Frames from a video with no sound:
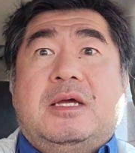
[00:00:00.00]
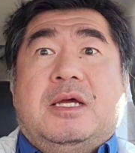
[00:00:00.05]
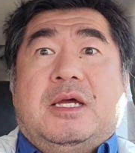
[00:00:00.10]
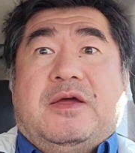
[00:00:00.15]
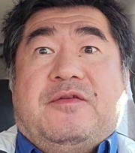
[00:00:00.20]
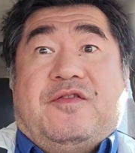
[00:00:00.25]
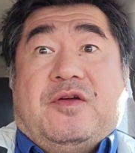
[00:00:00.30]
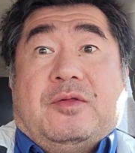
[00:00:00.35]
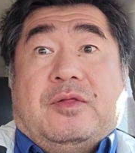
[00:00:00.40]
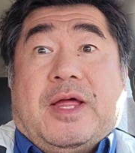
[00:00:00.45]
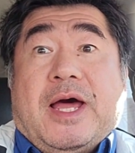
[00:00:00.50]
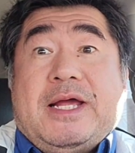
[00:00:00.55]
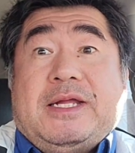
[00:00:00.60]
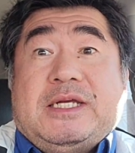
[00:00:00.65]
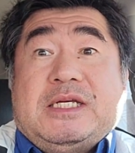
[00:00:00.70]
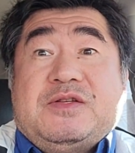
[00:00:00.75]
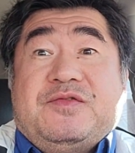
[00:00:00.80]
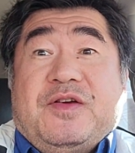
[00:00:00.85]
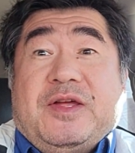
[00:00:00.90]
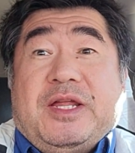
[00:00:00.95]
If you like
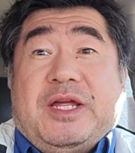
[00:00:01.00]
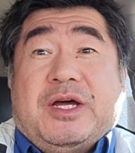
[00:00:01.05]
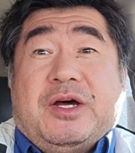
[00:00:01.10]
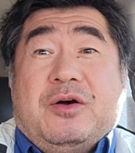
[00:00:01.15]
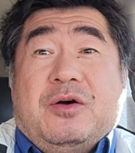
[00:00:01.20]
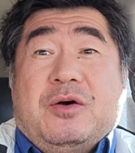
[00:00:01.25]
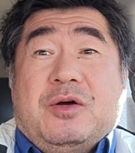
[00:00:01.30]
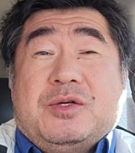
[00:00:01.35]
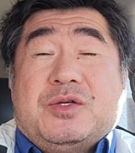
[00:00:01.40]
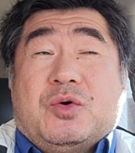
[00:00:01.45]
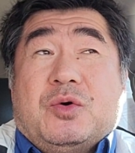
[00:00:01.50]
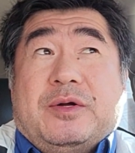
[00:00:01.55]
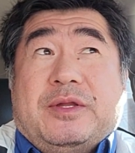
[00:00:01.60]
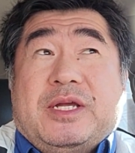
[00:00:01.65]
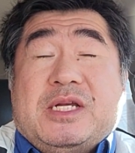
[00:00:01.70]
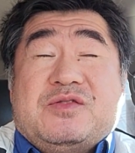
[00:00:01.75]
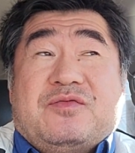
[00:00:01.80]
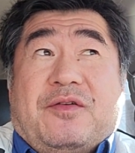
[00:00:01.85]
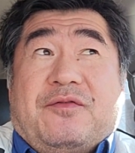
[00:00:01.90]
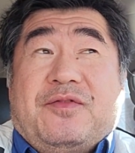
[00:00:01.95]
these videos or
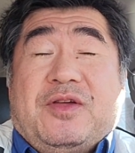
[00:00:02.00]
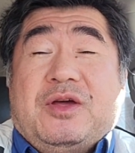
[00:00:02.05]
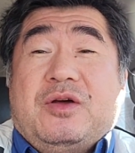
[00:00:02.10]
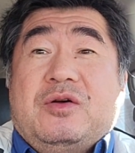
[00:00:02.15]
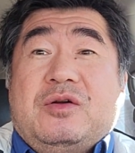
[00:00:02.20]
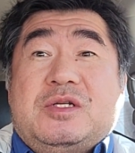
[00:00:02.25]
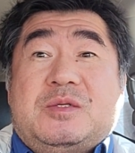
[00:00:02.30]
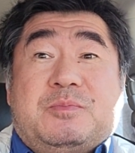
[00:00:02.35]
these reviews,